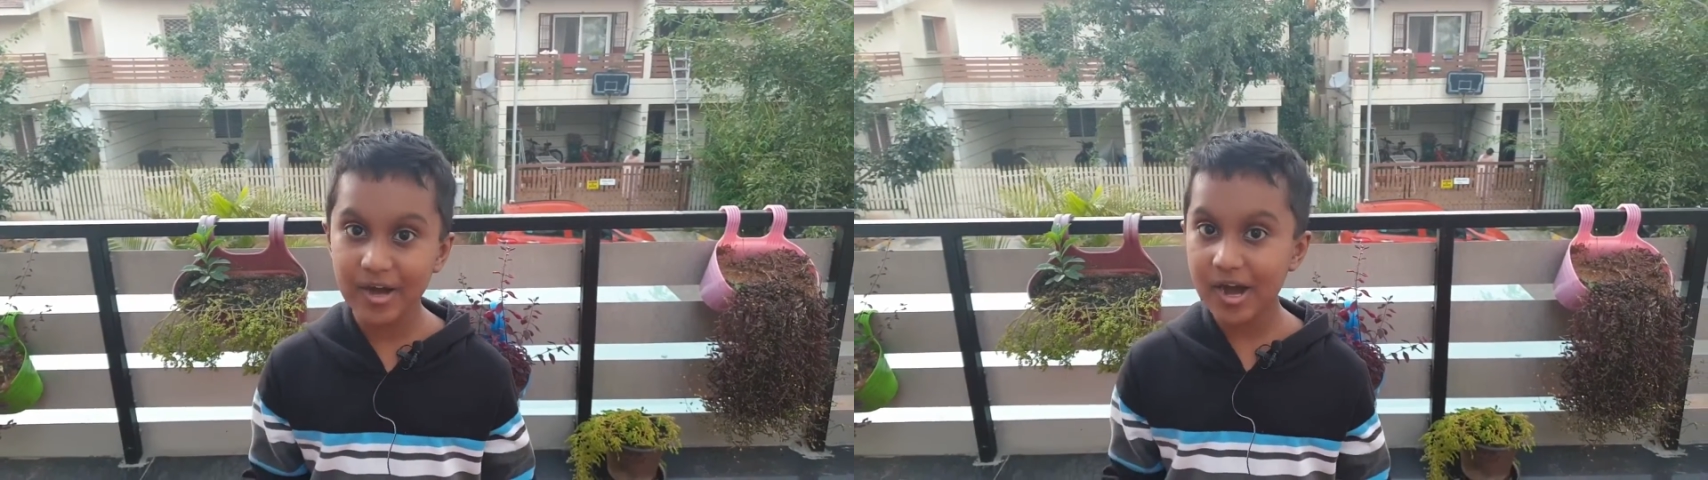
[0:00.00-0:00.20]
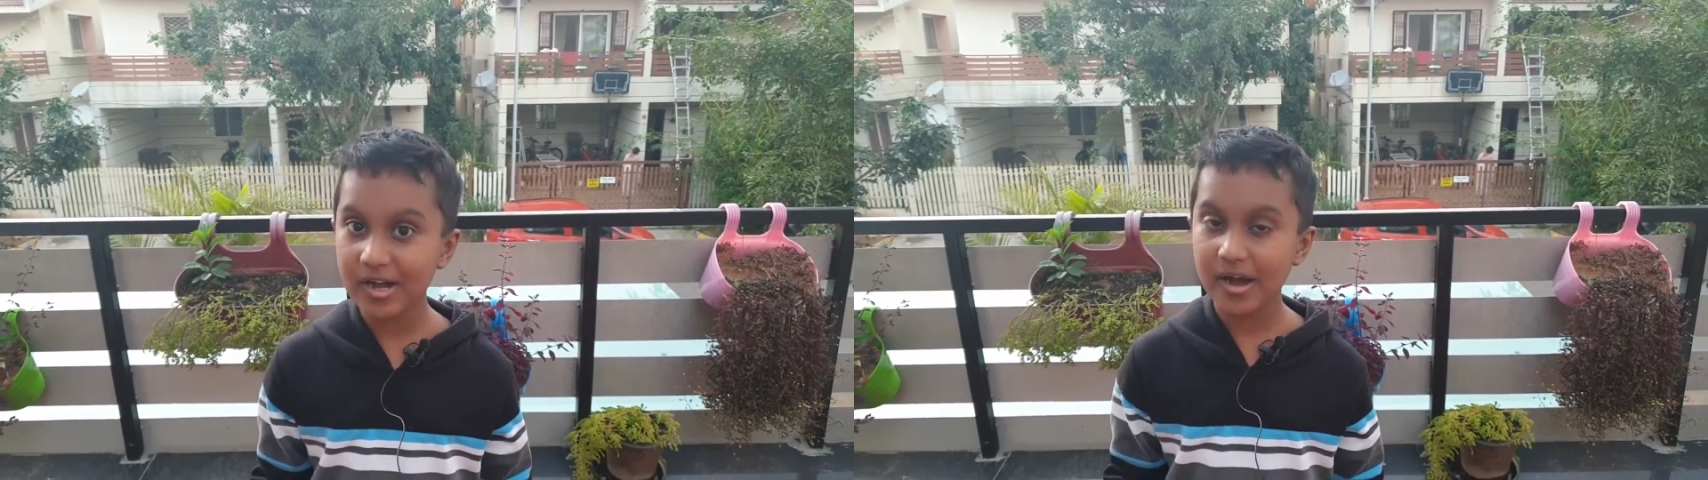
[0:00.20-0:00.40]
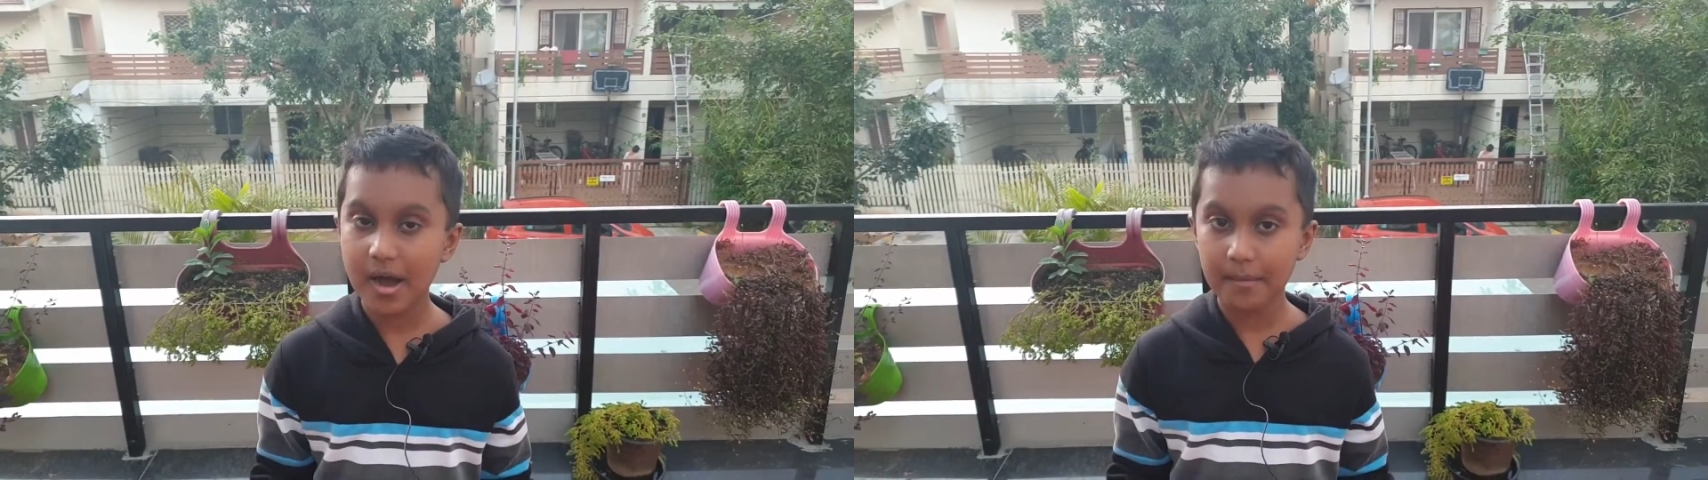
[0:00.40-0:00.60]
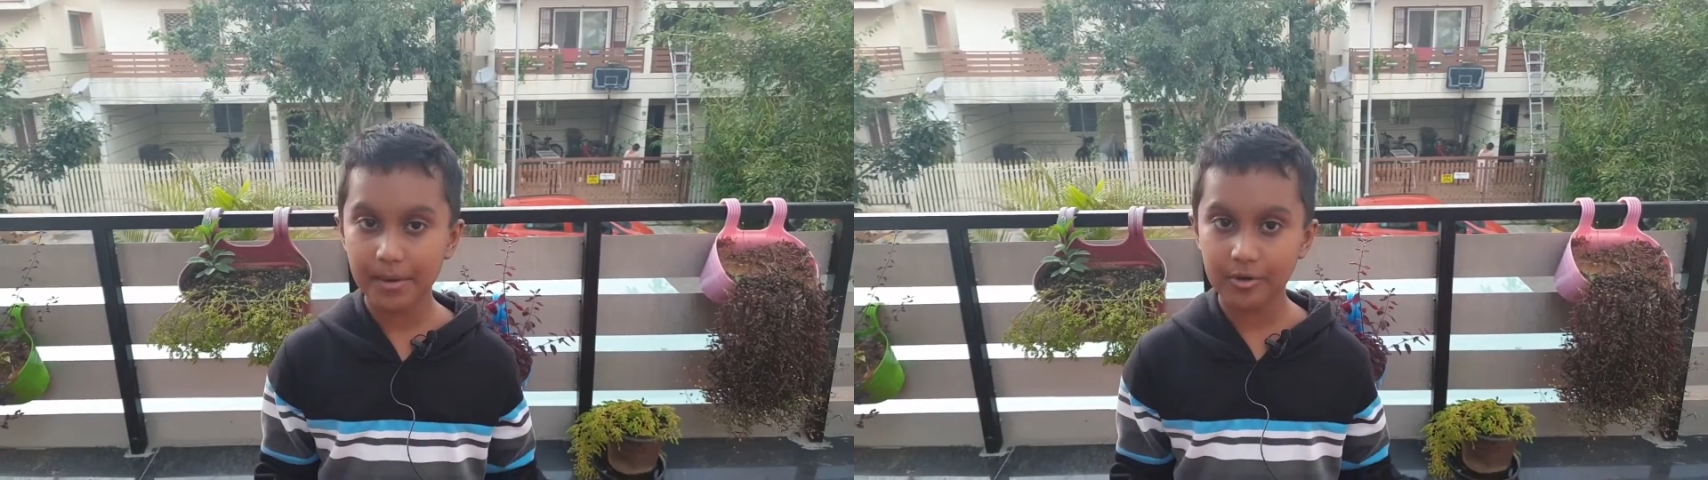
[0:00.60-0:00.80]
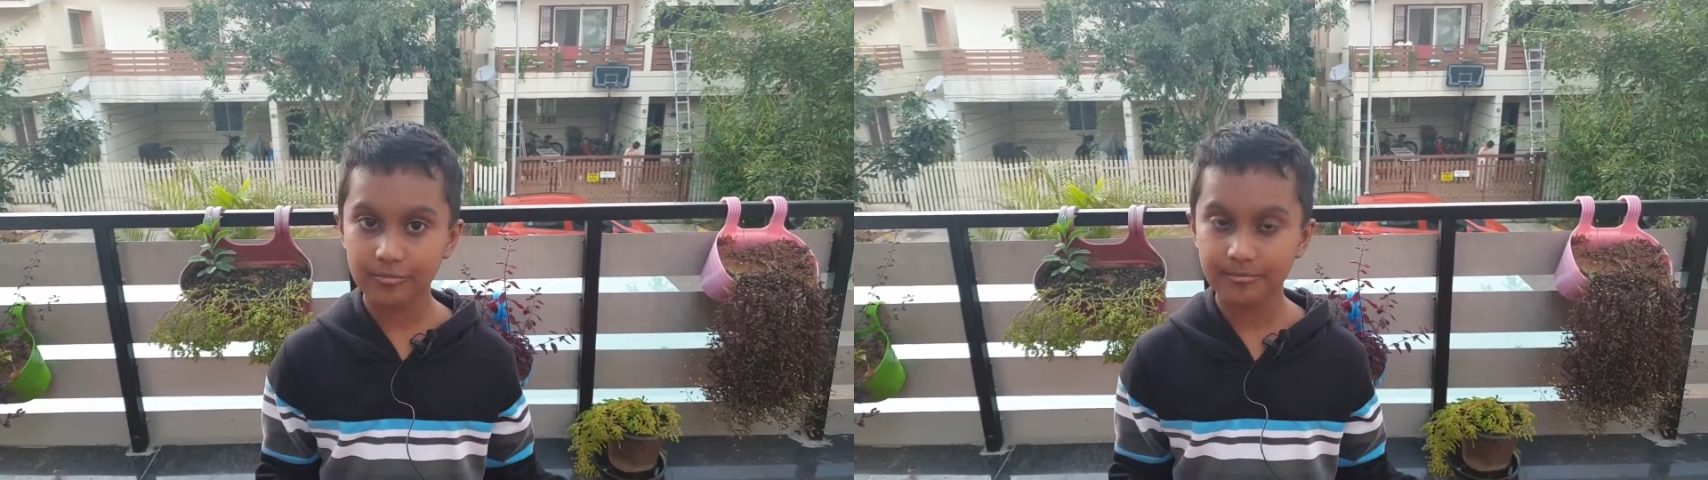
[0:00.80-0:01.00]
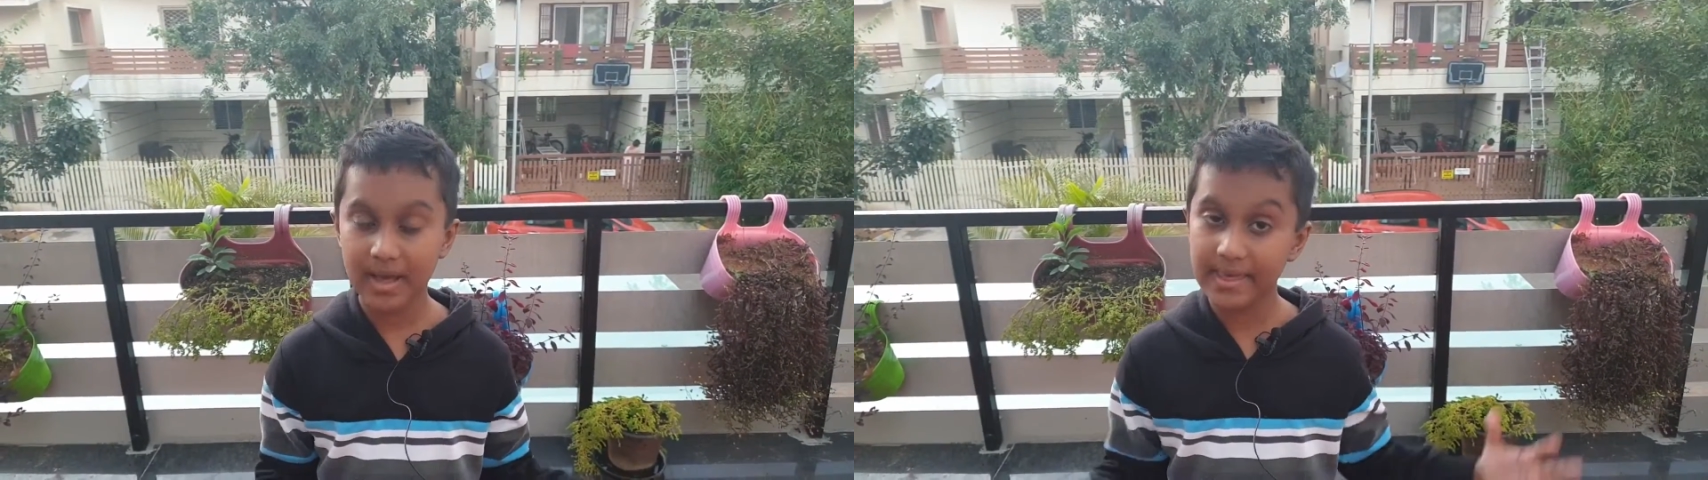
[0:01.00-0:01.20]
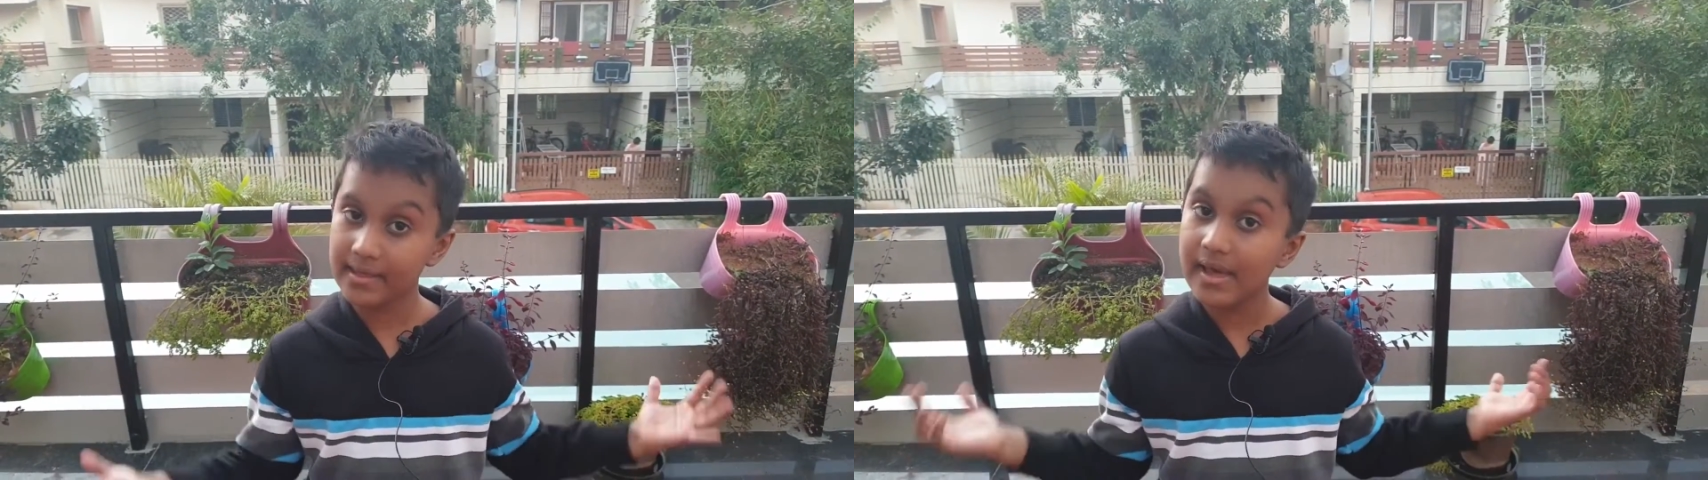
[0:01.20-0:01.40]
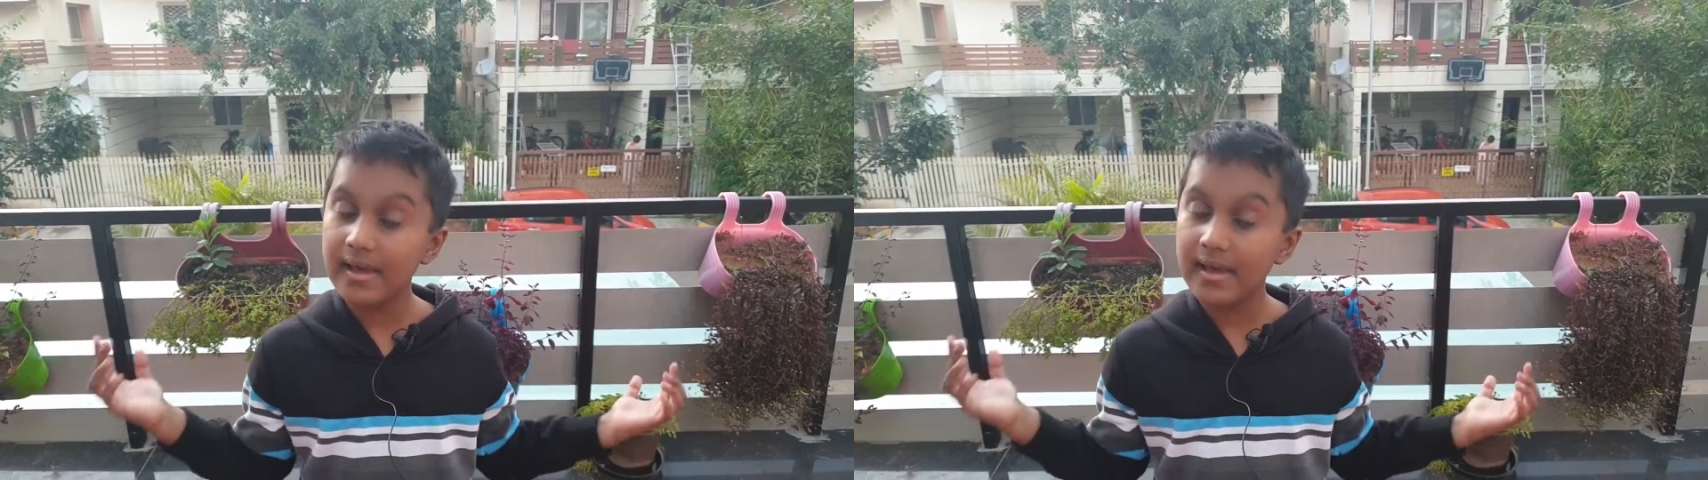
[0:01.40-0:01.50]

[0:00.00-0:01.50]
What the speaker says: talk about my